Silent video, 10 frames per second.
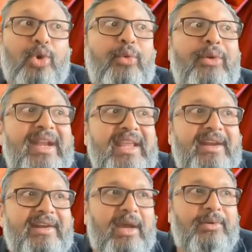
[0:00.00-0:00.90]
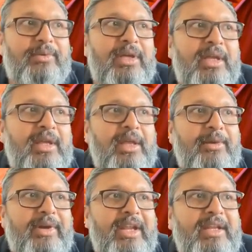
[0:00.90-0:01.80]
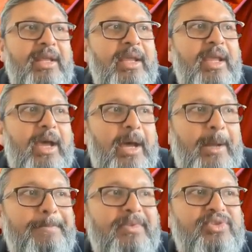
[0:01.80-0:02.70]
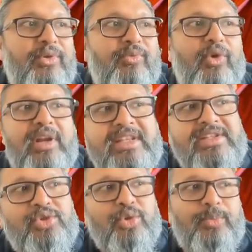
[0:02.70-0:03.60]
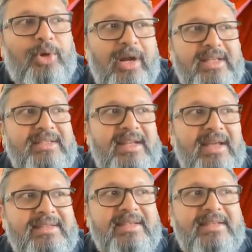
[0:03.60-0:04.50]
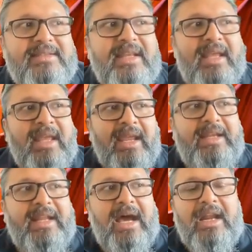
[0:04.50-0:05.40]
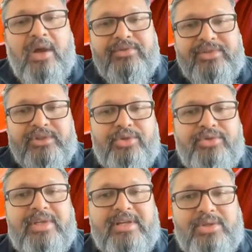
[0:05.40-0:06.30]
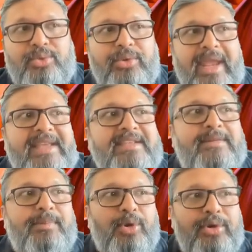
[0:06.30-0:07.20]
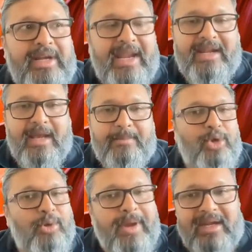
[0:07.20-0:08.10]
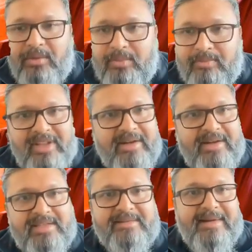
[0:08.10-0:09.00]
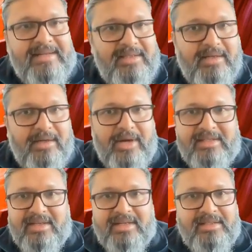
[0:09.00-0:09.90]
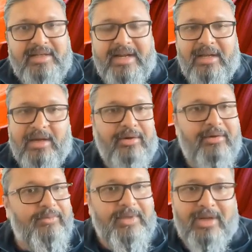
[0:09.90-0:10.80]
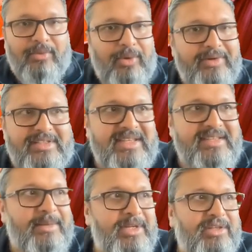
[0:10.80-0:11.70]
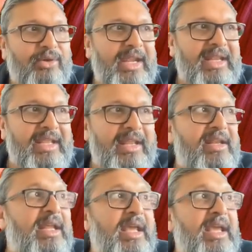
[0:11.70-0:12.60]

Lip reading: over a year now, right? So what these two products does is it allows users to explore data, no matter whether it's structured or unstructured data, or whatever system it's locating in.